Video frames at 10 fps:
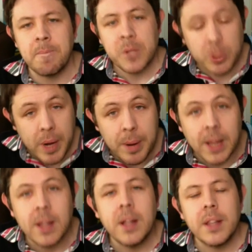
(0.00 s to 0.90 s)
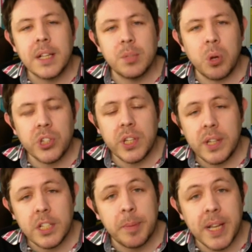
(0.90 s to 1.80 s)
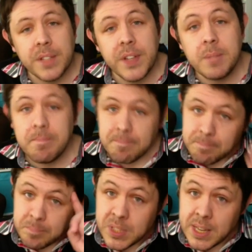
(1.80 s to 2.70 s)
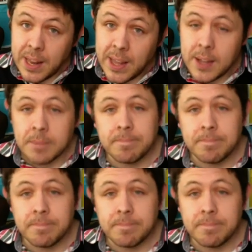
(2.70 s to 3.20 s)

So anyway, thanks for watching. Until my next vid, see you later.